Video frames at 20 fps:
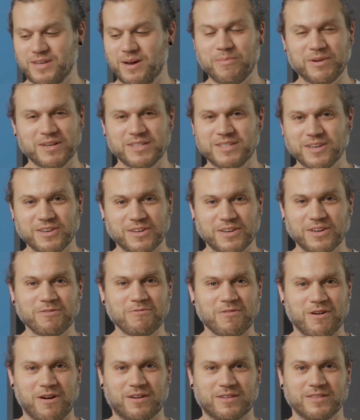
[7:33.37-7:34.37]
I'm going to tell you you're
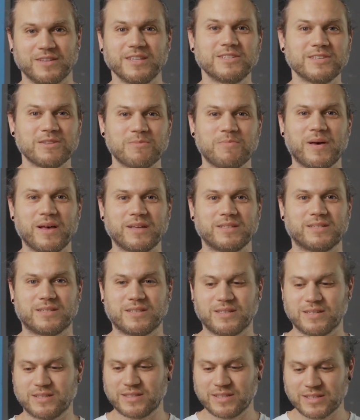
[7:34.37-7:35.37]
wrong. These are the best.